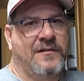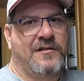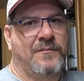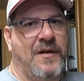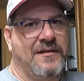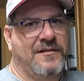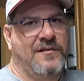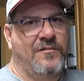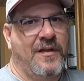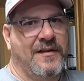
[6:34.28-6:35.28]
just best to
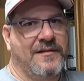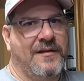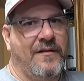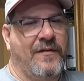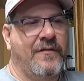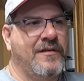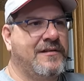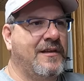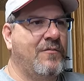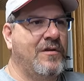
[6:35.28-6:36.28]
do that stuff
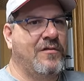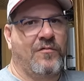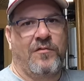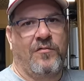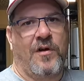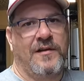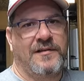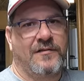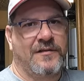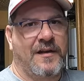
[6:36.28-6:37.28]
obviously when you're going to
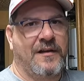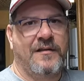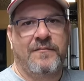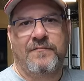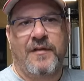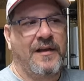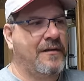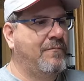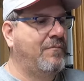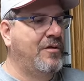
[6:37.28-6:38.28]
garage sales like
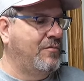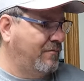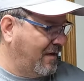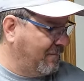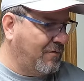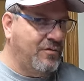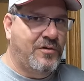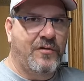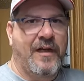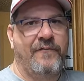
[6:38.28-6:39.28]
like blue like
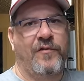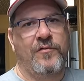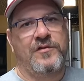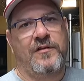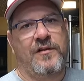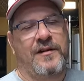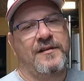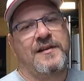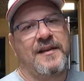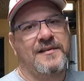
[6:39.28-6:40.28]
bluetooth headphones you're not
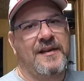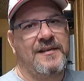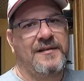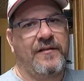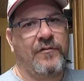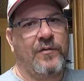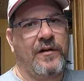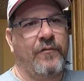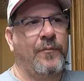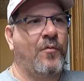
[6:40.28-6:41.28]
going to test that stuff or
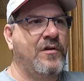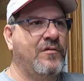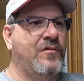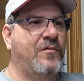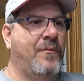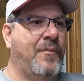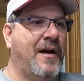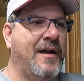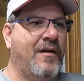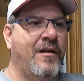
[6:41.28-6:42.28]
whatever but when you're doing a
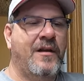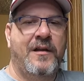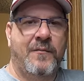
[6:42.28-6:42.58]
buyout